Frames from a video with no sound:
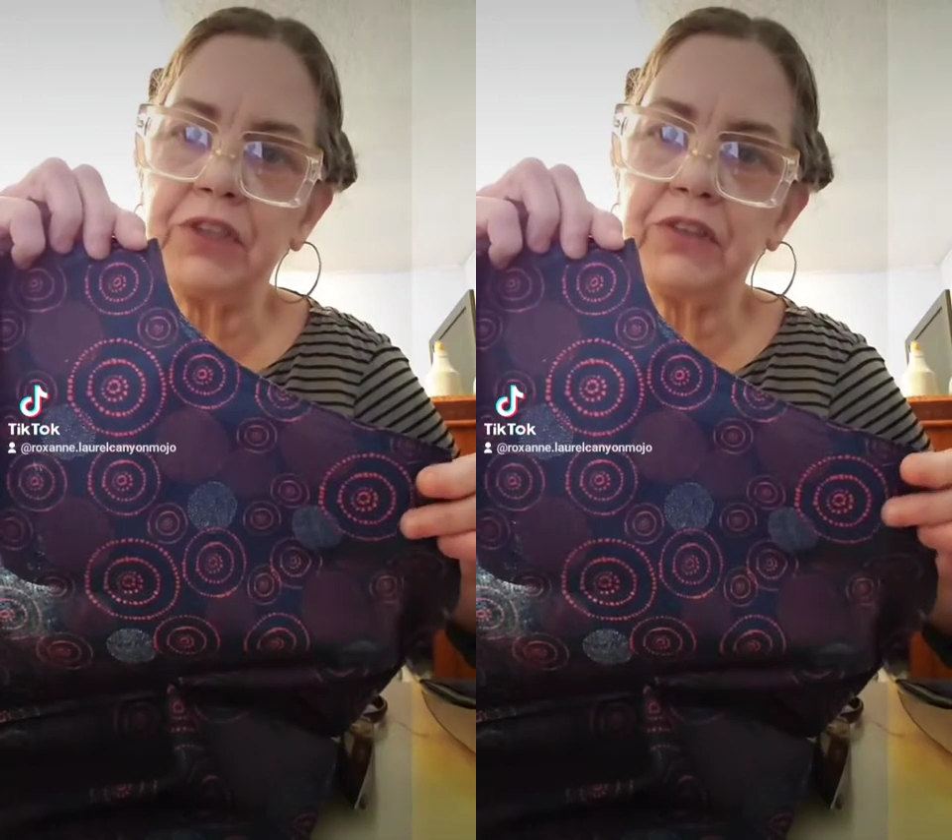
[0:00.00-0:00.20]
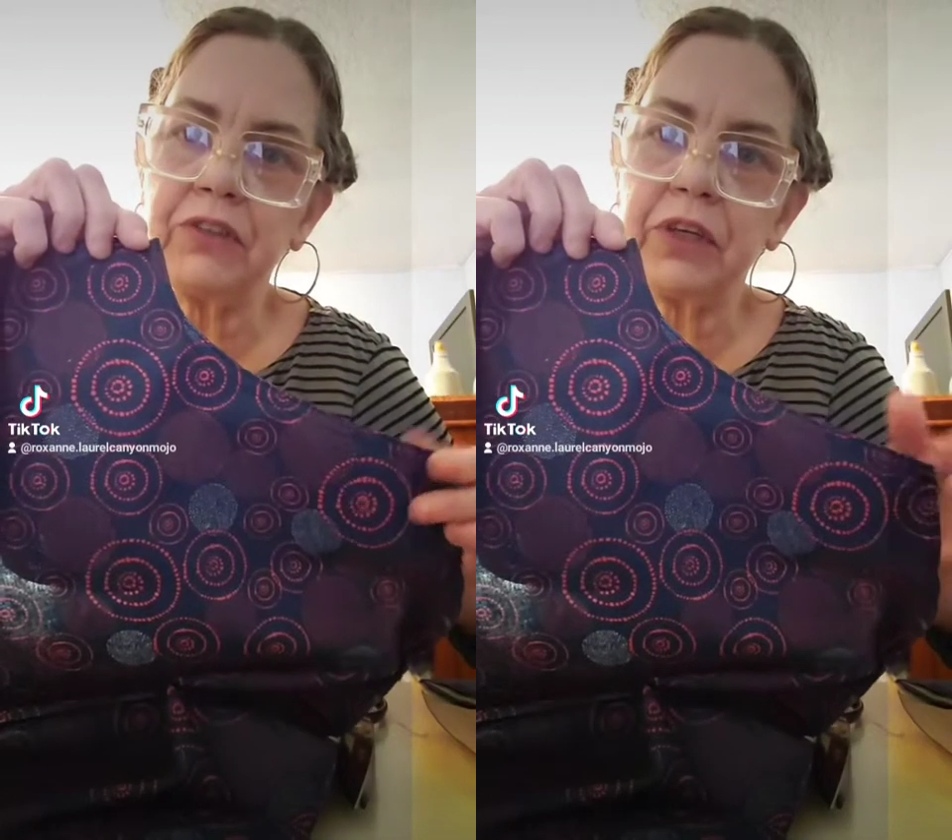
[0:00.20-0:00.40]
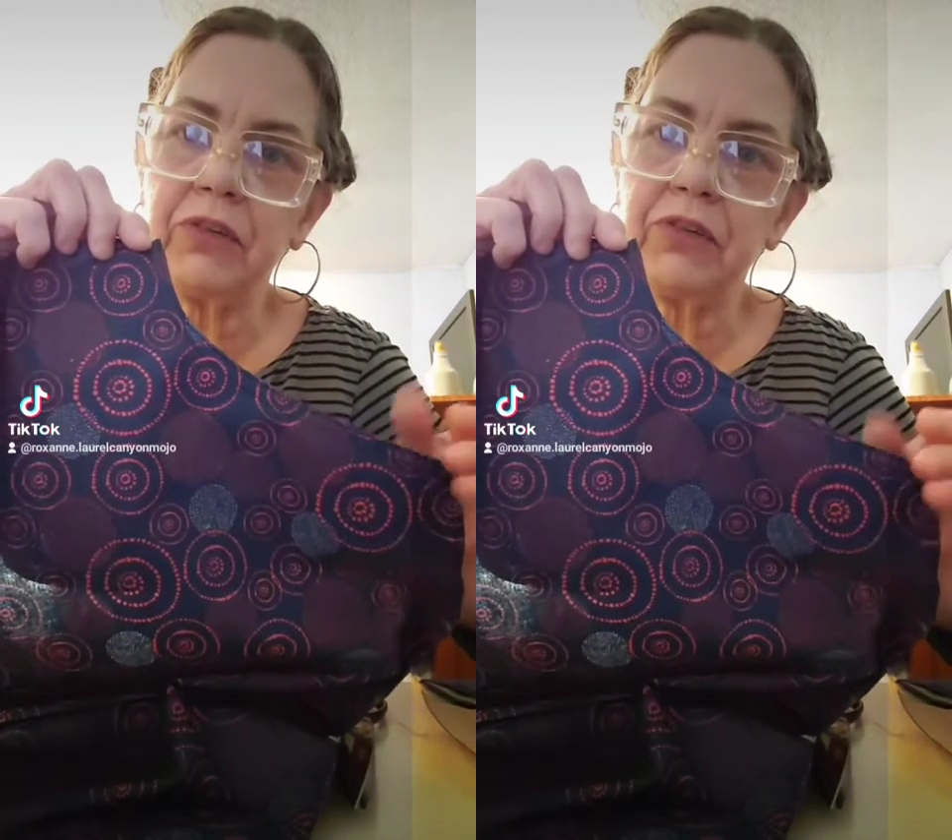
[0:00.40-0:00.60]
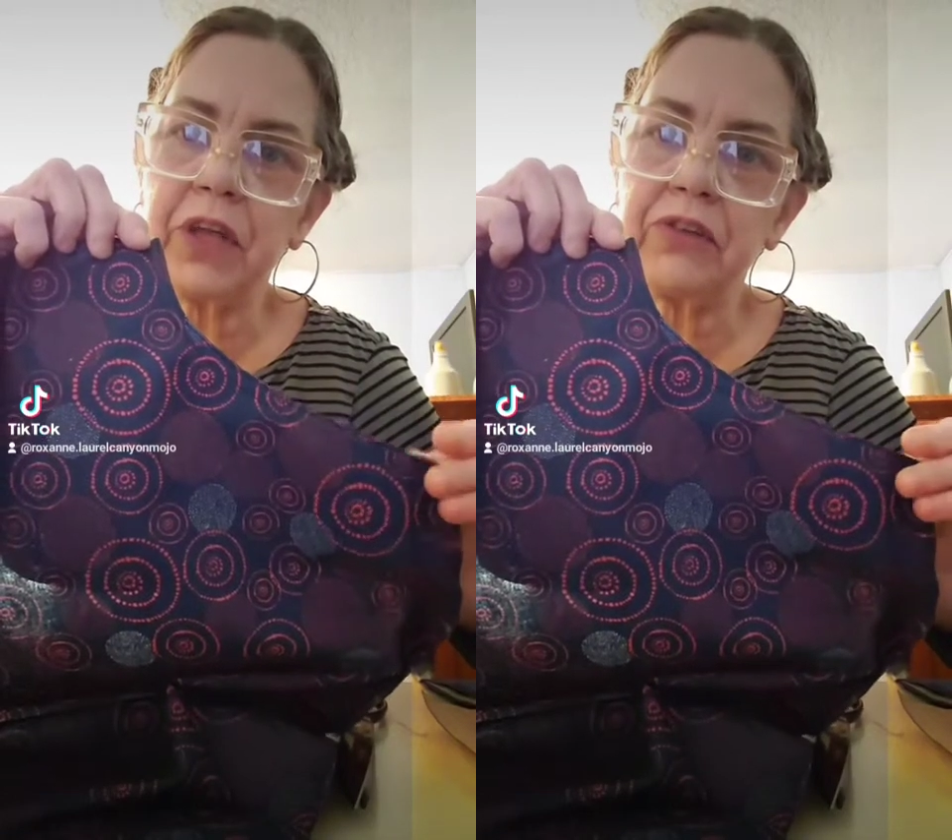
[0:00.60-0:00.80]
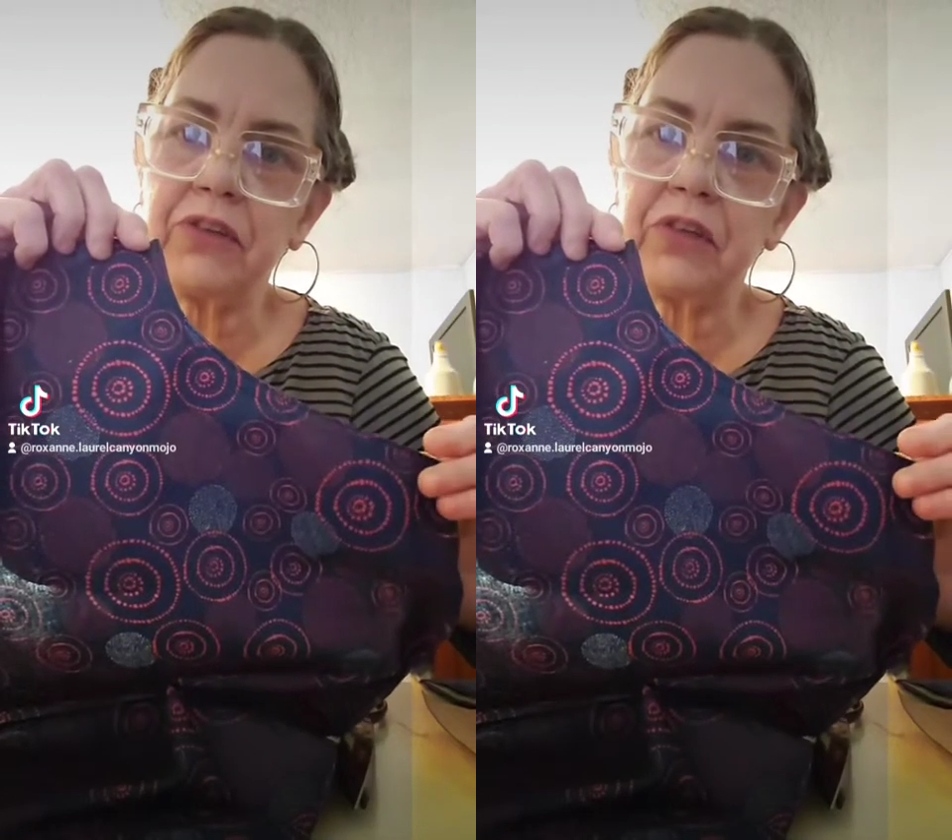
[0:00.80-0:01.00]
So I use that
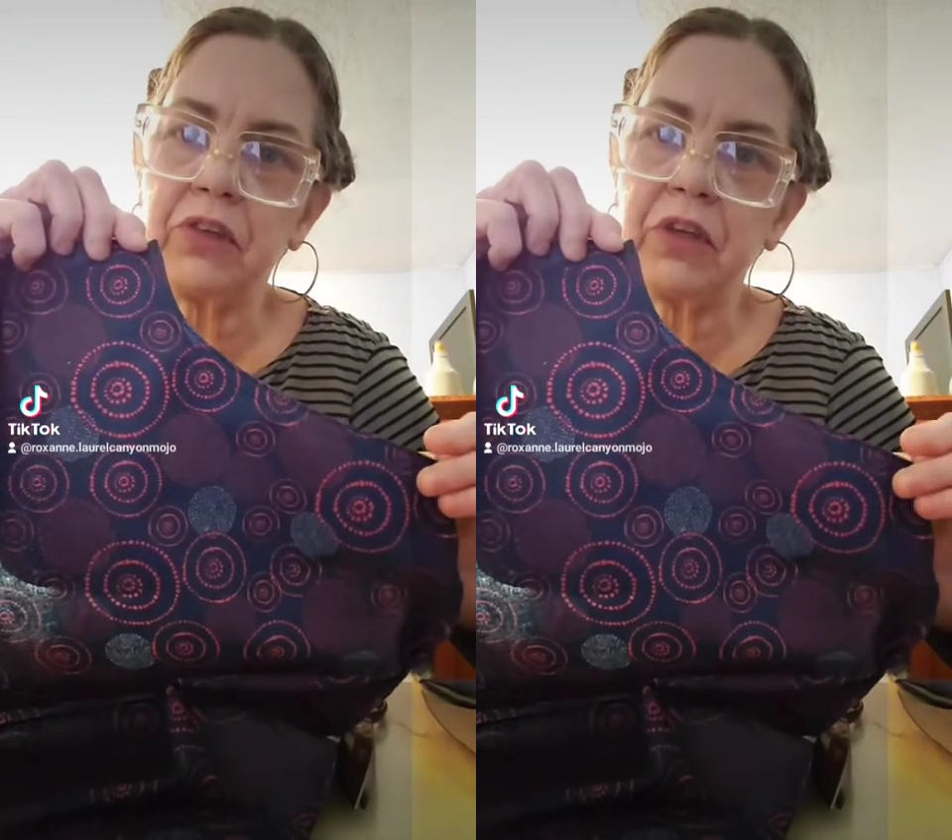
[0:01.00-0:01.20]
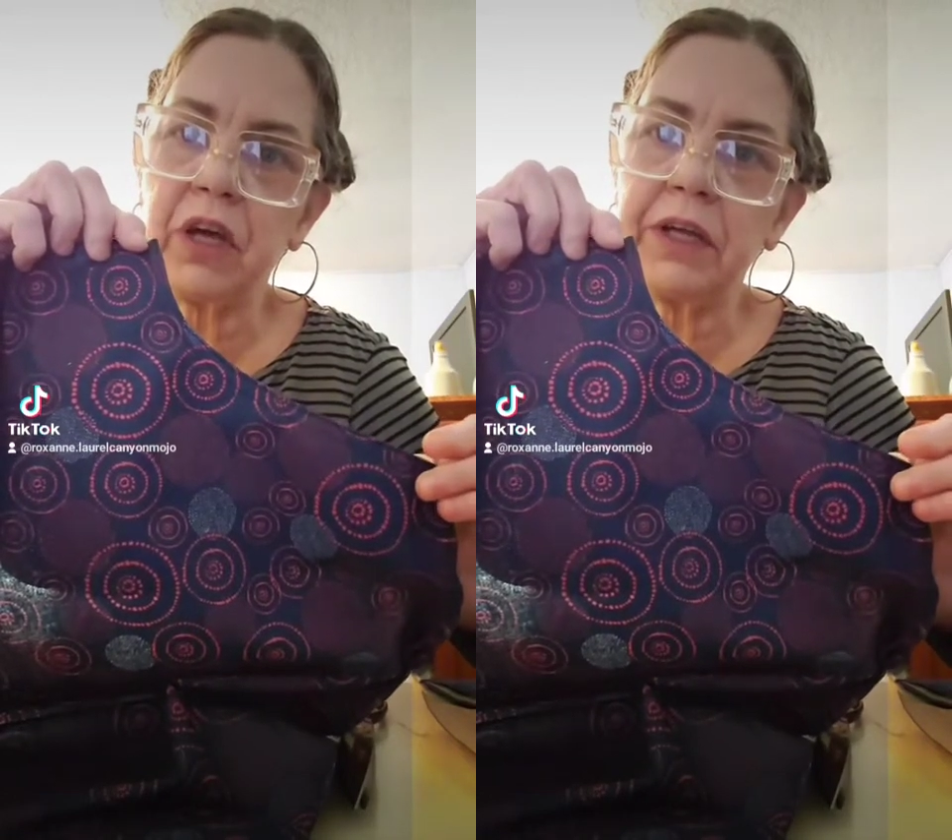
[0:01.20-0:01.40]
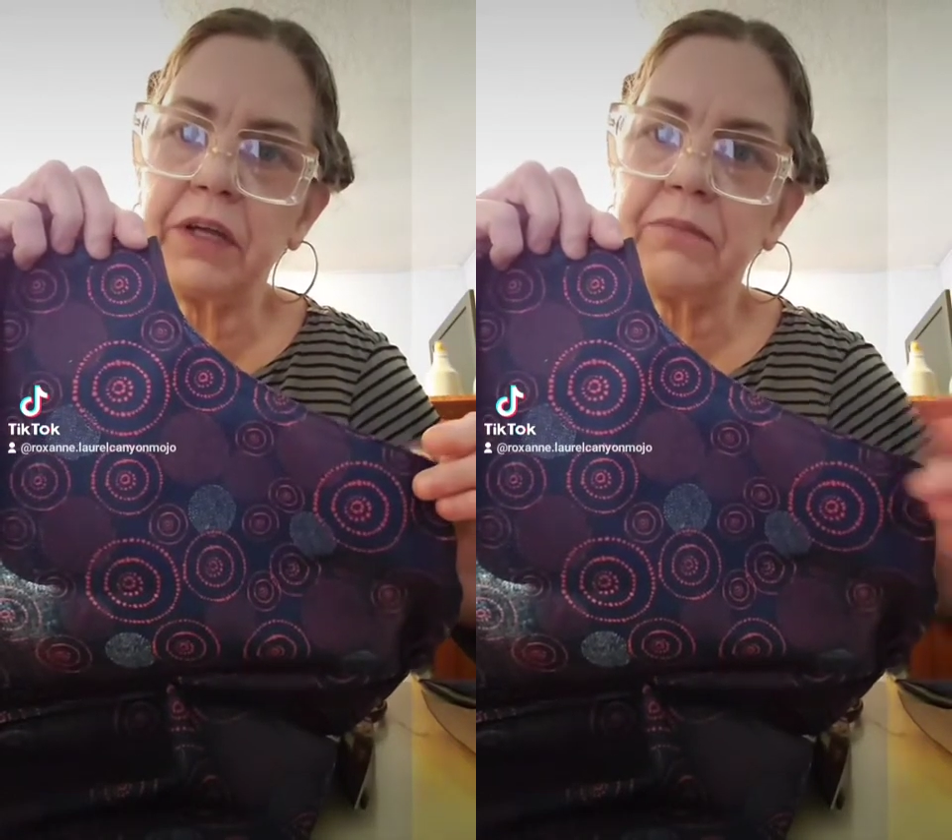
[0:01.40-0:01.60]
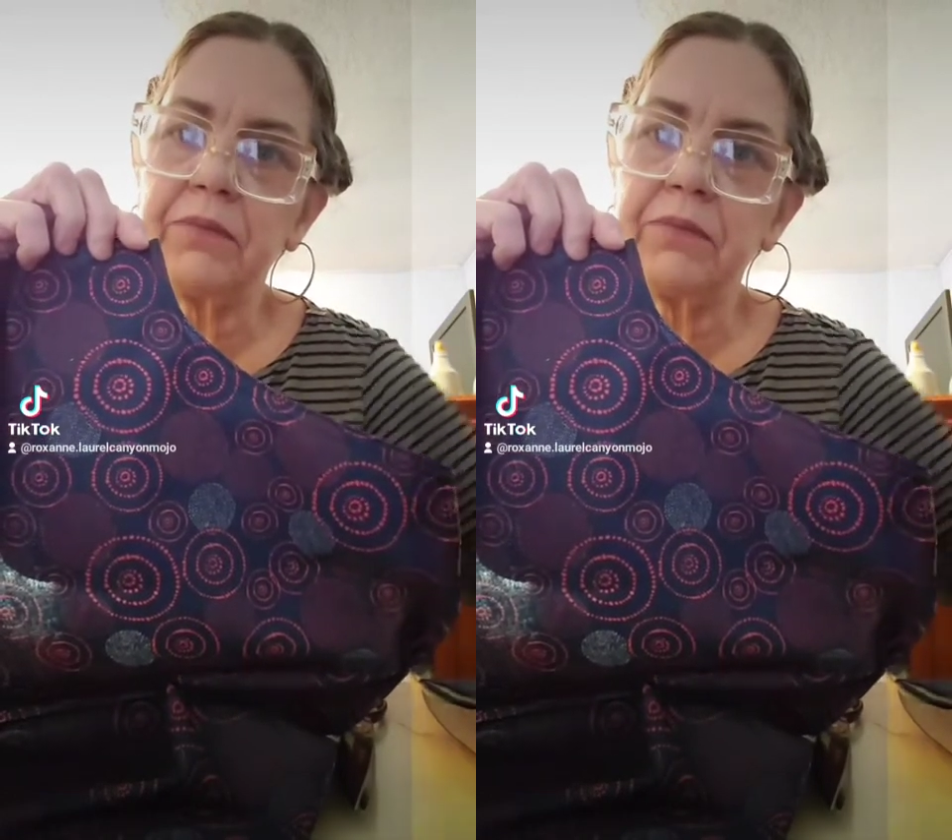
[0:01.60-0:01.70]
as a little guide.